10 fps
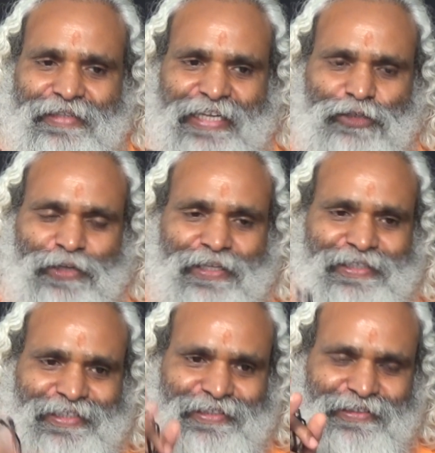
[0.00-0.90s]
that's why the
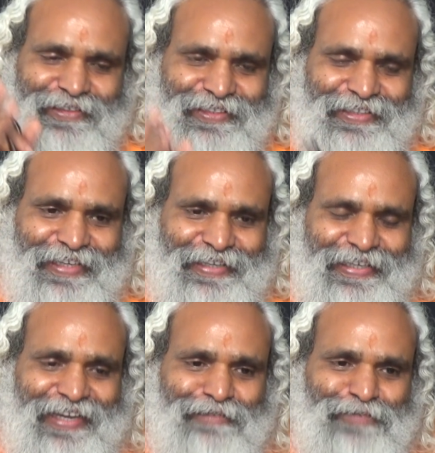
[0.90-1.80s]
teacher's
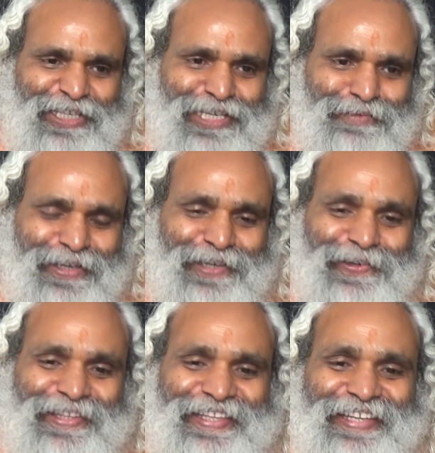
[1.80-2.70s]
thinking must be
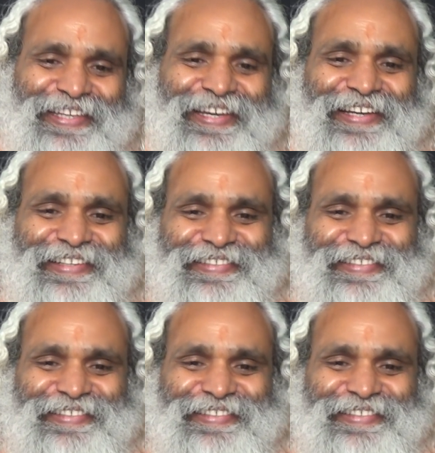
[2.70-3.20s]
your thinking.